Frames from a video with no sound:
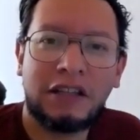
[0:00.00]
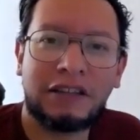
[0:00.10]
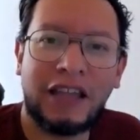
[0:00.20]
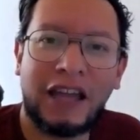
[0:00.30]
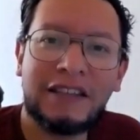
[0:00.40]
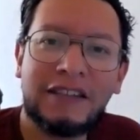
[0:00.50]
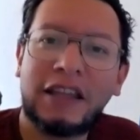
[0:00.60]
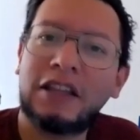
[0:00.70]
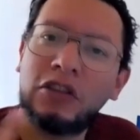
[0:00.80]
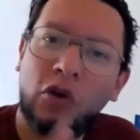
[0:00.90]
that is
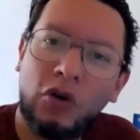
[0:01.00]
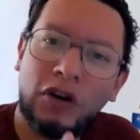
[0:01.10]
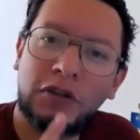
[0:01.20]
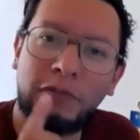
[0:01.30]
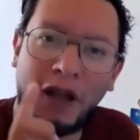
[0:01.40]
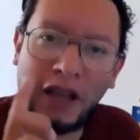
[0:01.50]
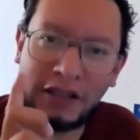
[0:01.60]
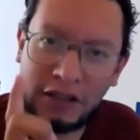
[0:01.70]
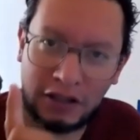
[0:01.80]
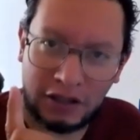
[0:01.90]
ignored by
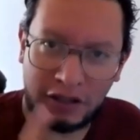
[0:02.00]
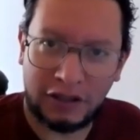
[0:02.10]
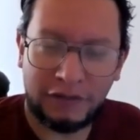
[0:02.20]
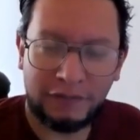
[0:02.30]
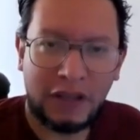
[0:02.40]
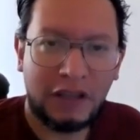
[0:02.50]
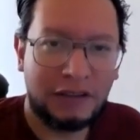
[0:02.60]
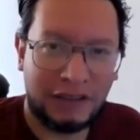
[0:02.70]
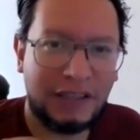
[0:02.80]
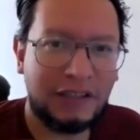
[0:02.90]
the learner.
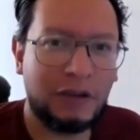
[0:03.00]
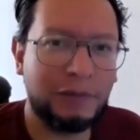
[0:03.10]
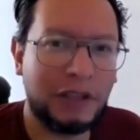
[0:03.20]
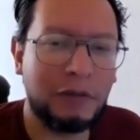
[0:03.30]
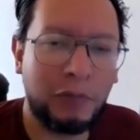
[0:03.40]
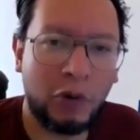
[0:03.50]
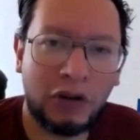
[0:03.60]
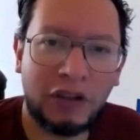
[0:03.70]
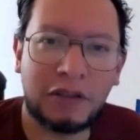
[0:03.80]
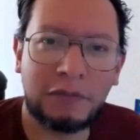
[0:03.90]
This is something
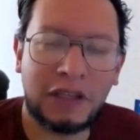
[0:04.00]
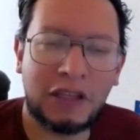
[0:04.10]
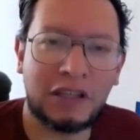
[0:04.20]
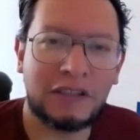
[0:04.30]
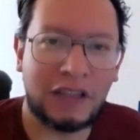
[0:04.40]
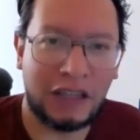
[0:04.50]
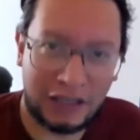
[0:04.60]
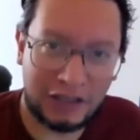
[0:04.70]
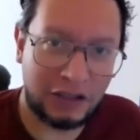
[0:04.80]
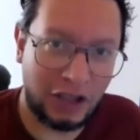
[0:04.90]
important because it
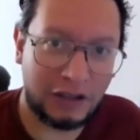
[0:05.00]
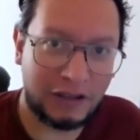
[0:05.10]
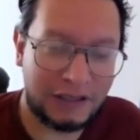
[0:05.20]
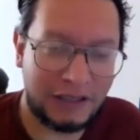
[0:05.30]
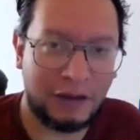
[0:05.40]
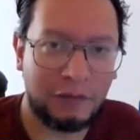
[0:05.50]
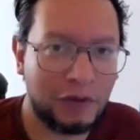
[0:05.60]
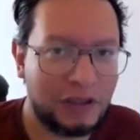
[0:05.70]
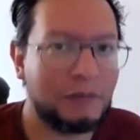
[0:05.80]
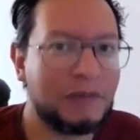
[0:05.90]
is not the same
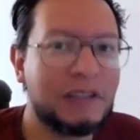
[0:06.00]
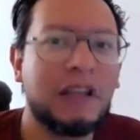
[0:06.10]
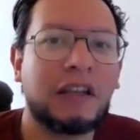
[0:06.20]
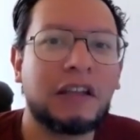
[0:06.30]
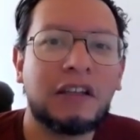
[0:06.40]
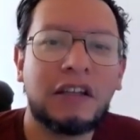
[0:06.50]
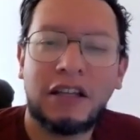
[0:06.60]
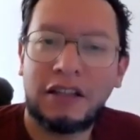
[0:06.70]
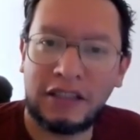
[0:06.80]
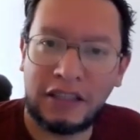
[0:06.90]
with a mistake.
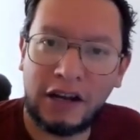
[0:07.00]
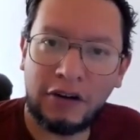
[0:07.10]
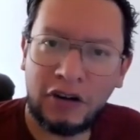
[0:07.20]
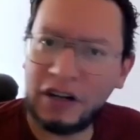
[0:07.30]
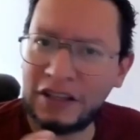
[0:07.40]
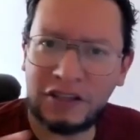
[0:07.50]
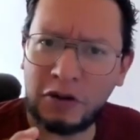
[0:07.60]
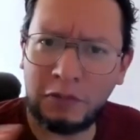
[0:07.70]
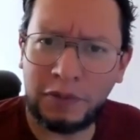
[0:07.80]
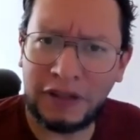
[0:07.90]
The error is
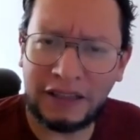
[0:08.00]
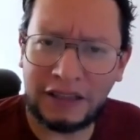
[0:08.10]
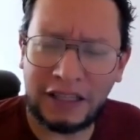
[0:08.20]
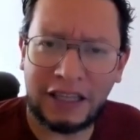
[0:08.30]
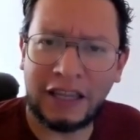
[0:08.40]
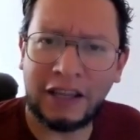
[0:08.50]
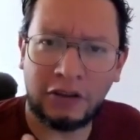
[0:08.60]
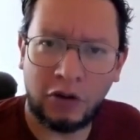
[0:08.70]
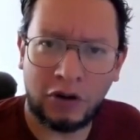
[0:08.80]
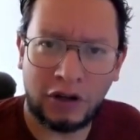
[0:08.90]
completely
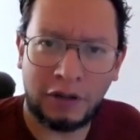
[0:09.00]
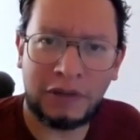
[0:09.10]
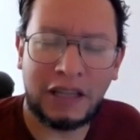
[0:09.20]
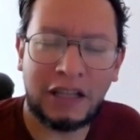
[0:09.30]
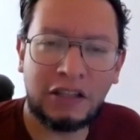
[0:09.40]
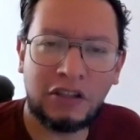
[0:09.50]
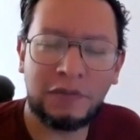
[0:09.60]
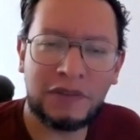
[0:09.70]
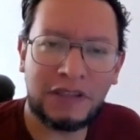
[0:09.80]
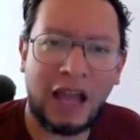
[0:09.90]
ignored. I mean, it
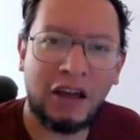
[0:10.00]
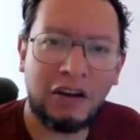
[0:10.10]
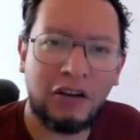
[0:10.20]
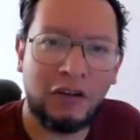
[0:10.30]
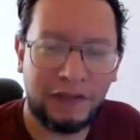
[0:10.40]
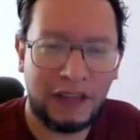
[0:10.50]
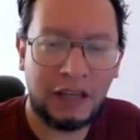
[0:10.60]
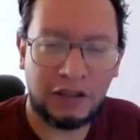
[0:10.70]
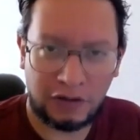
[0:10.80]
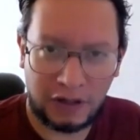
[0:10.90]
comes out of
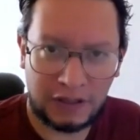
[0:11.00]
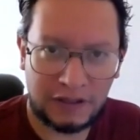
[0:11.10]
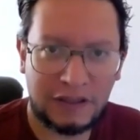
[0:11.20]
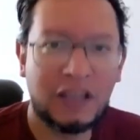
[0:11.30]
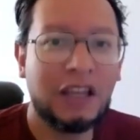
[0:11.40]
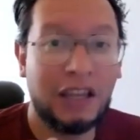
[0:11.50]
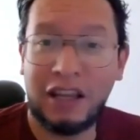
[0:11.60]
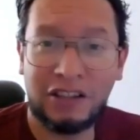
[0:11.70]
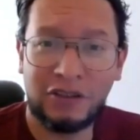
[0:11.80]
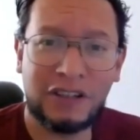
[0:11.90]
ignorance.
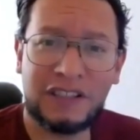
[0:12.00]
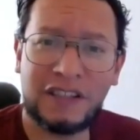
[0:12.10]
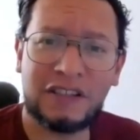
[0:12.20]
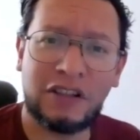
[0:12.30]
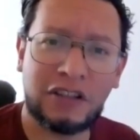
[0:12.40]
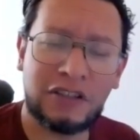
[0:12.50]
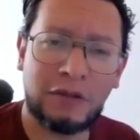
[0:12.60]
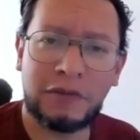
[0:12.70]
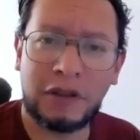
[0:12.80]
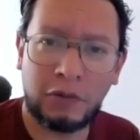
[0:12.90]
Ignorance is not
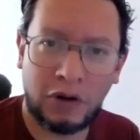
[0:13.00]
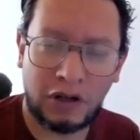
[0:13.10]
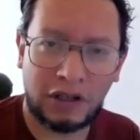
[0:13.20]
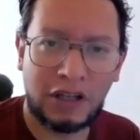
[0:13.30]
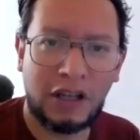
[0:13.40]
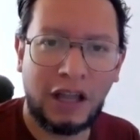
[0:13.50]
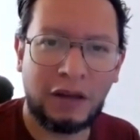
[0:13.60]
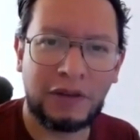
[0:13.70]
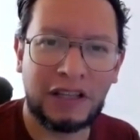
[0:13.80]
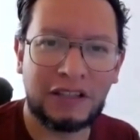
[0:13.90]
something wrong.
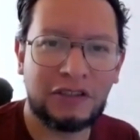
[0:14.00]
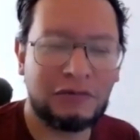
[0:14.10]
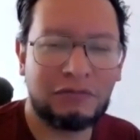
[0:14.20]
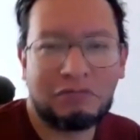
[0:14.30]
I mean, it's